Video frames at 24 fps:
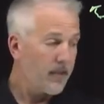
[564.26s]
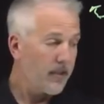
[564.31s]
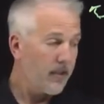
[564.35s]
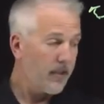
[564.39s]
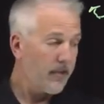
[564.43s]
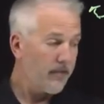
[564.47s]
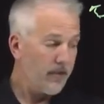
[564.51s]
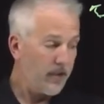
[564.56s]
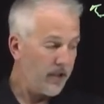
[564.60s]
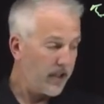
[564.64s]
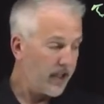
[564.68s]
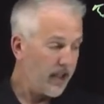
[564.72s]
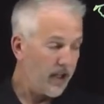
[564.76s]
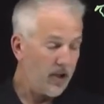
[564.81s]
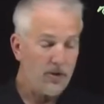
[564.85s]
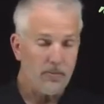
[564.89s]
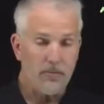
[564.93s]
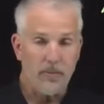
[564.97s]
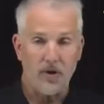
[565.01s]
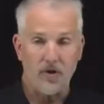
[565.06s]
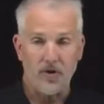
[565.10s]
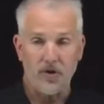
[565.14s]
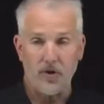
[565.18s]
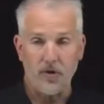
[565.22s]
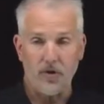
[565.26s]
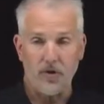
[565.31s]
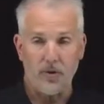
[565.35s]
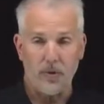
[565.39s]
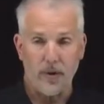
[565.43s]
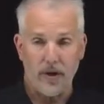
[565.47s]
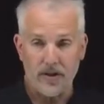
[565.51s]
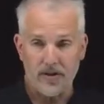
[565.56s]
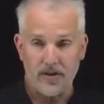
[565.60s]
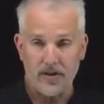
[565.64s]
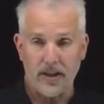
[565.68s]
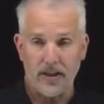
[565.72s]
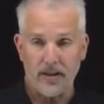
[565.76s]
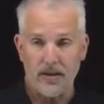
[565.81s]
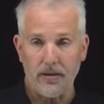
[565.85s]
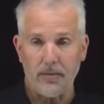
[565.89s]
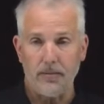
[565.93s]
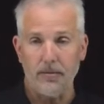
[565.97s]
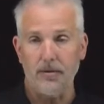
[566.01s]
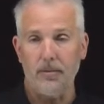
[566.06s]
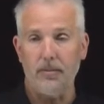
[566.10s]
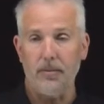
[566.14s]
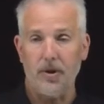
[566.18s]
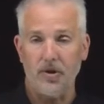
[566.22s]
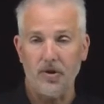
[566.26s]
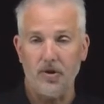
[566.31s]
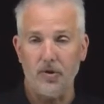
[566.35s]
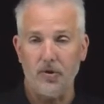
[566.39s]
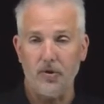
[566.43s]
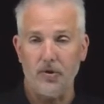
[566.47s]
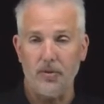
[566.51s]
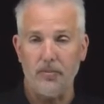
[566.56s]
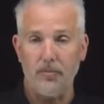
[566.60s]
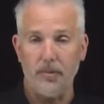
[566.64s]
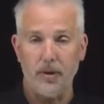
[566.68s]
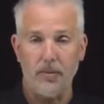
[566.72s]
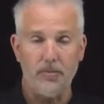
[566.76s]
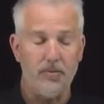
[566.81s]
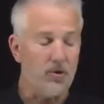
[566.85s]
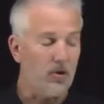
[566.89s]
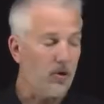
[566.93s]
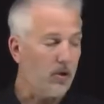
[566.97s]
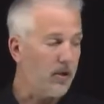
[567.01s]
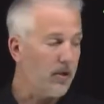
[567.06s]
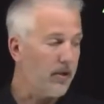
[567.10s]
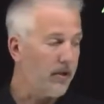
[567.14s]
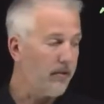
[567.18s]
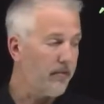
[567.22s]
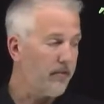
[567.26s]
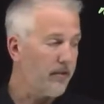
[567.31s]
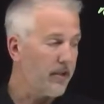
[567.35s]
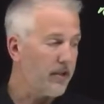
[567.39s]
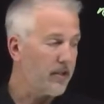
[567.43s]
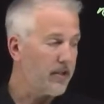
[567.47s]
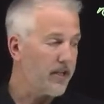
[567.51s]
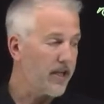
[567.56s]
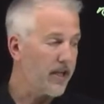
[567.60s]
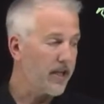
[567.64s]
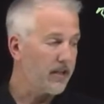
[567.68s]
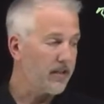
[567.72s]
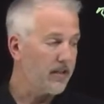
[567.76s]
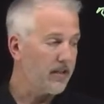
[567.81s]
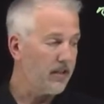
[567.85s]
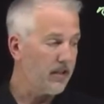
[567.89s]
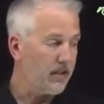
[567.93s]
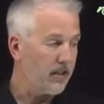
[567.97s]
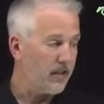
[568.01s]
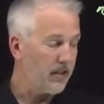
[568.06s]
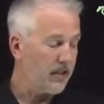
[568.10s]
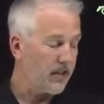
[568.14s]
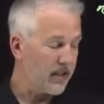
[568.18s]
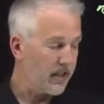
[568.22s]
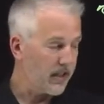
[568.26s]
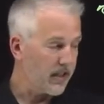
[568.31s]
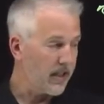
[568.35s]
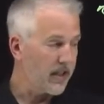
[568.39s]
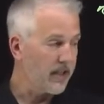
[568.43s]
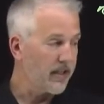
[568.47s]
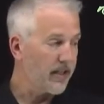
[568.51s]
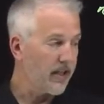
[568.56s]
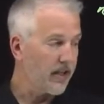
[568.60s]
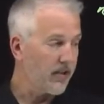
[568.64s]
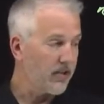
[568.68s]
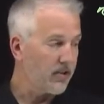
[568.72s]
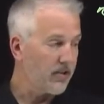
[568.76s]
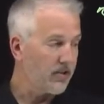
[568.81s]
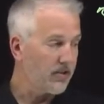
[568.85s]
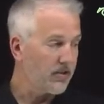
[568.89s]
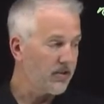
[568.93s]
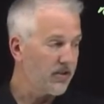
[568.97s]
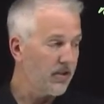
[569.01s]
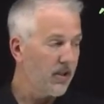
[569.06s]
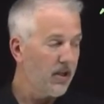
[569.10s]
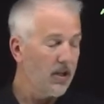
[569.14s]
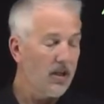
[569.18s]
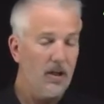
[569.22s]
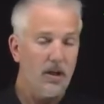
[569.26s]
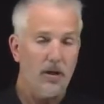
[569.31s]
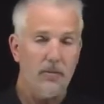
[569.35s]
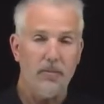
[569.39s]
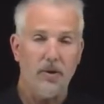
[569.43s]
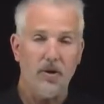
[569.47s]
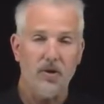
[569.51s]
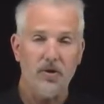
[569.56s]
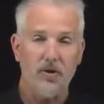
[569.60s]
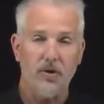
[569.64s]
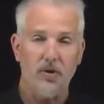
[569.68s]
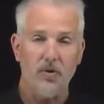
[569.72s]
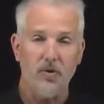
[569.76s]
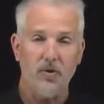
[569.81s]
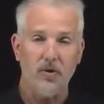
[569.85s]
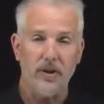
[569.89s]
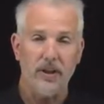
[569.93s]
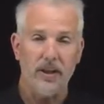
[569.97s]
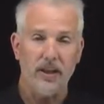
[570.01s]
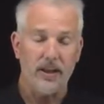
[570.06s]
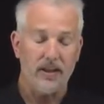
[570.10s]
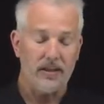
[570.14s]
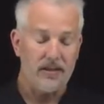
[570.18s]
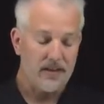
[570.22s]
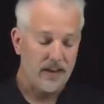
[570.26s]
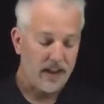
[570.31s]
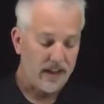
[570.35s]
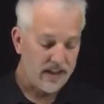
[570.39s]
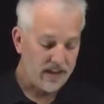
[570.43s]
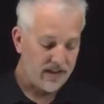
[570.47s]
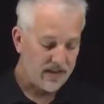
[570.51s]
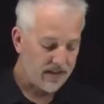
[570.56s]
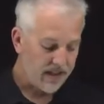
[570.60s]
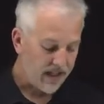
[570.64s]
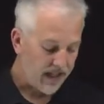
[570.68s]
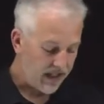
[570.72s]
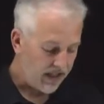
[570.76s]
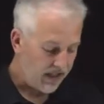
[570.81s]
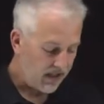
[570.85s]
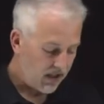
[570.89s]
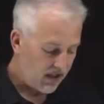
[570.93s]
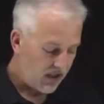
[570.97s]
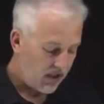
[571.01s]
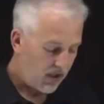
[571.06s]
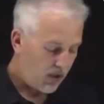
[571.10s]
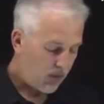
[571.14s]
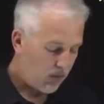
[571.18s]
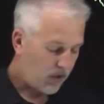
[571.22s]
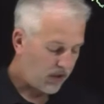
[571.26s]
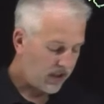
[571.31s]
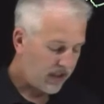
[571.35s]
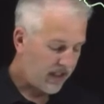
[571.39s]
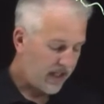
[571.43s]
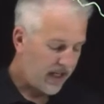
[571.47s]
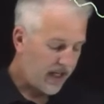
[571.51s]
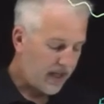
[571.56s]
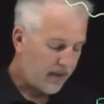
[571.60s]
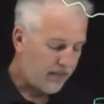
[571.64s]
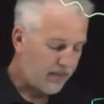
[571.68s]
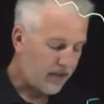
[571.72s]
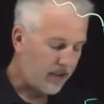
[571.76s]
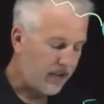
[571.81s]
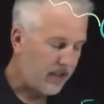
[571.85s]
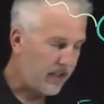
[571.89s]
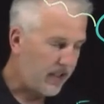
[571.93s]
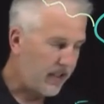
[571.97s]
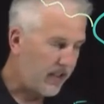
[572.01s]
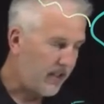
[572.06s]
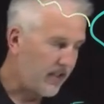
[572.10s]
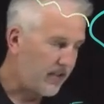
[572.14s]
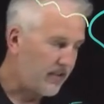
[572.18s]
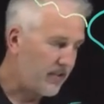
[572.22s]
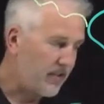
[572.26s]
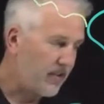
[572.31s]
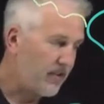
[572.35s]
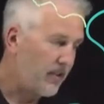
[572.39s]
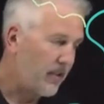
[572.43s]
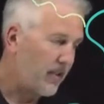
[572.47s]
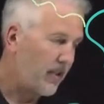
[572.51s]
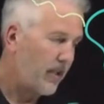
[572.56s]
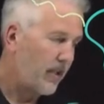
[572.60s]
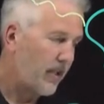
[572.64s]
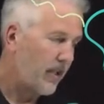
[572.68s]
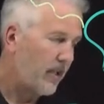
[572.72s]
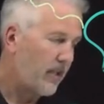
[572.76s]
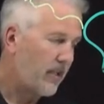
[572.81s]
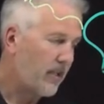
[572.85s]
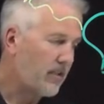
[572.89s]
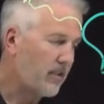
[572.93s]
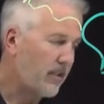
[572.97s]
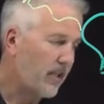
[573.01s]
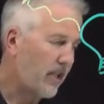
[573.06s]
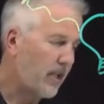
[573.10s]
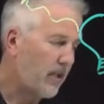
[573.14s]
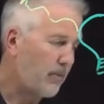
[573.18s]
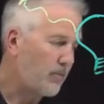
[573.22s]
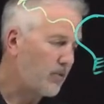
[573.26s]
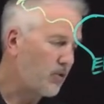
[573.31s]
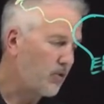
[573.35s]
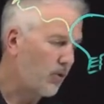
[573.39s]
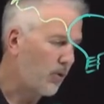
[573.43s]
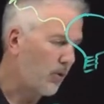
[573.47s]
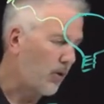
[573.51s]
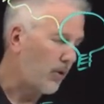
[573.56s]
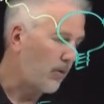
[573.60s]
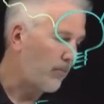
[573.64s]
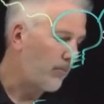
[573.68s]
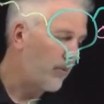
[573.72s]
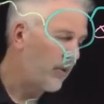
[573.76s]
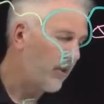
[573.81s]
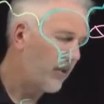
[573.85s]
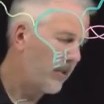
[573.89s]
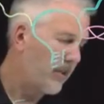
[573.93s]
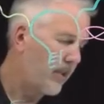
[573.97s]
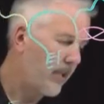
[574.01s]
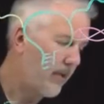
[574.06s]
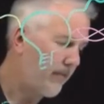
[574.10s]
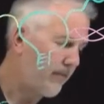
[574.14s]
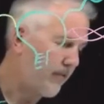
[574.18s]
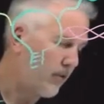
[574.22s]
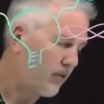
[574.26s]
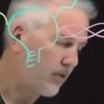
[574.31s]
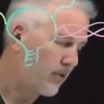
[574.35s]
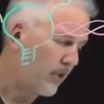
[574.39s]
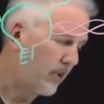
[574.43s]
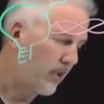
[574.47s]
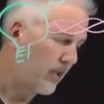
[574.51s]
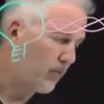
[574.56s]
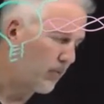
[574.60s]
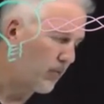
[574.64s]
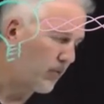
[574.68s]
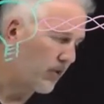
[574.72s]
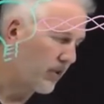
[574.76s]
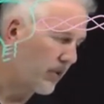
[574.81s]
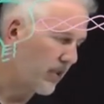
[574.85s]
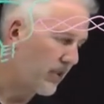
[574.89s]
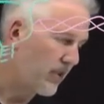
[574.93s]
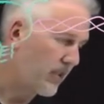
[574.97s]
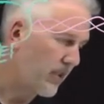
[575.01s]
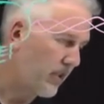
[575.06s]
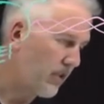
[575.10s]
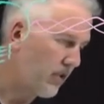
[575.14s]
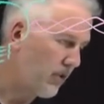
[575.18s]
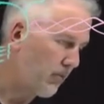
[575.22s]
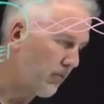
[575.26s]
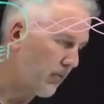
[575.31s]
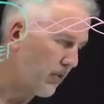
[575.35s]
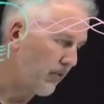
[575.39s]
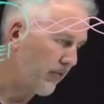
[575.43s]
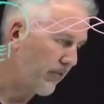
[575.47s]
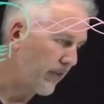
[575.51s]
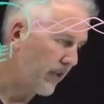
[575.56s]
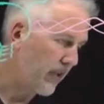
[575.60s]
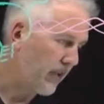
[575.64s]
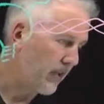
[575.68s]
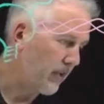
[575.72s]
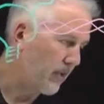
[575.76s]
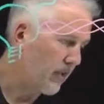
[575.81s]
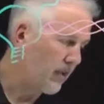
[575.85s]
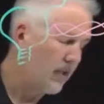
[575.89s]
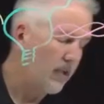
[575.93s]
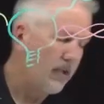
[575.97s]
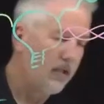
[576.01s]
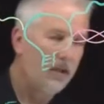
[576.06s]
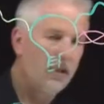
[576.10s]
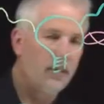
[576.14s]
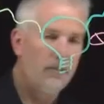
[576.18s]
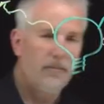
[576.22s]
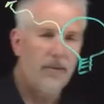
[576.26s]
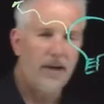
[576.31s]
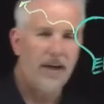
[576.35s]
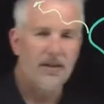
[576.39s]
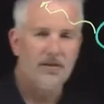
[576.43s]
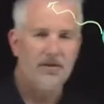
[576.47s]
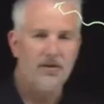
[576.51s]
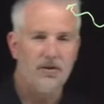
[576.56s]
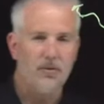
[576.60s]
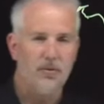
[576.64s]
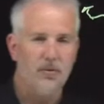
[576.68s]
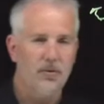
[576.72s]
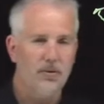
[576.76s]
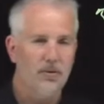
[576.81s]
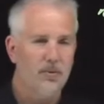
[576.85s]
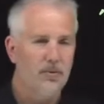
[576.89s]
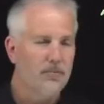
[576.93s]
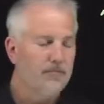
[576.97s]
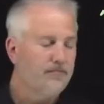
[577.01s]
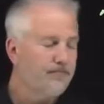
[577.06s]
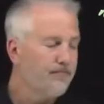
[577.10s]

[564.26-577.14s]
if it encountered a molecule in the ground state, the, the molecule could be absorbed. If it attack, uh, encounters a molecule in the excited state, what can happen is it doesn't get absorbed, that photon will continue moving and pass through